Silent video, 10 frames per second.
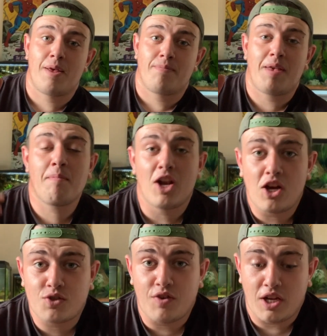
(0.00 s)
in my
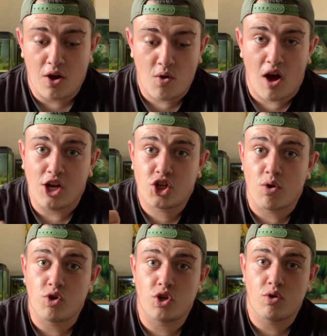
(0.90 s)
last video, I
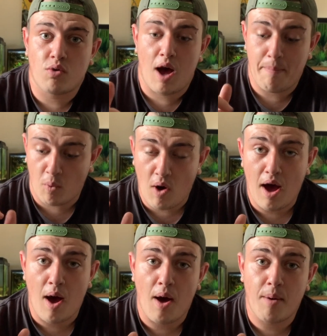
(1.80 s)
showed you I bought
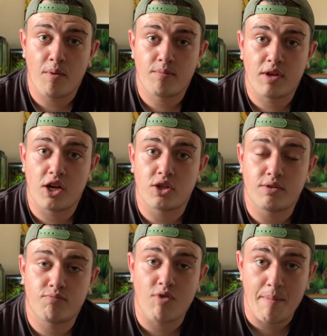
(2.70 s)
a
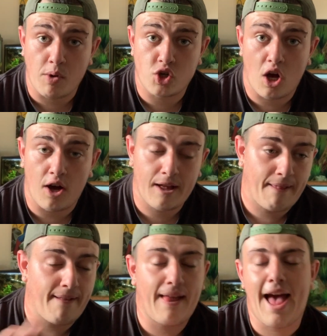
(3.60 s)
rainbow shark.
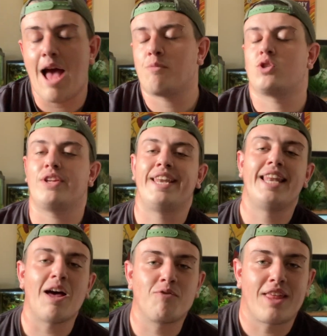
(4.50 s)
Absolutely
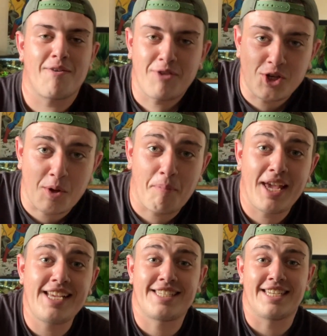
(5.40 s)
loved that fish to
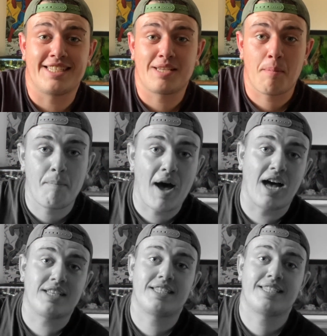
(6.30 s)
pieces,
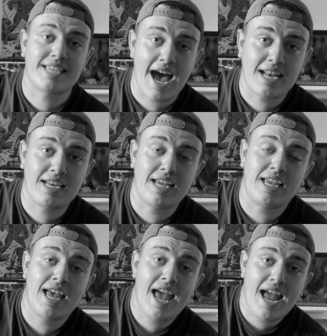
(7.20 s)
but sadly
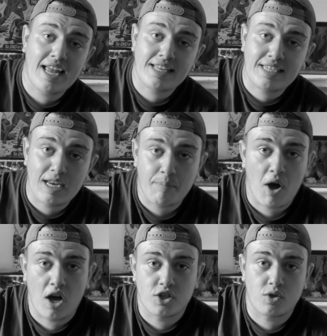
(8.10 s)
it did
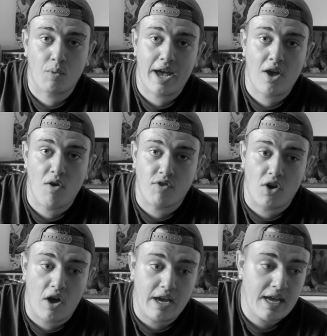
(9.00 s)
pass away
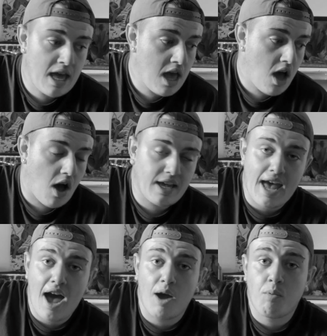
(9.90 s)
overnight.
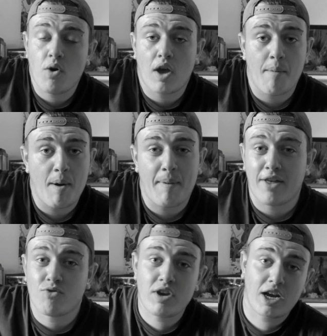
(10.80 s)
I woke up at
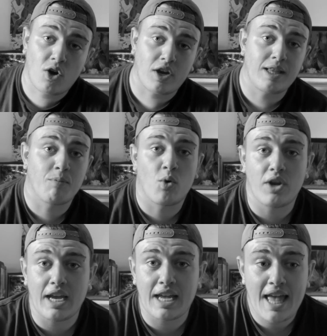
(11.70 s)
about 3 o'clock in the
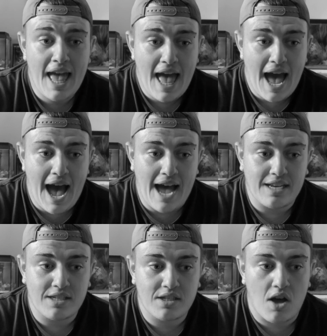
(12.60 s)
morning
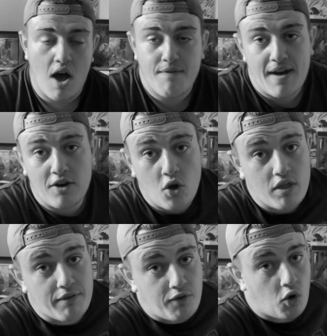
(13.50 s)
and I found it on
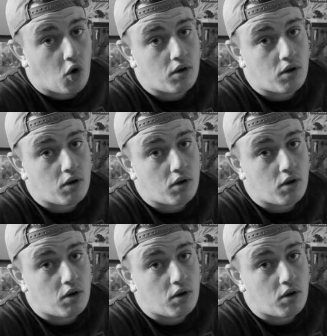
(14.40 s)
the floor.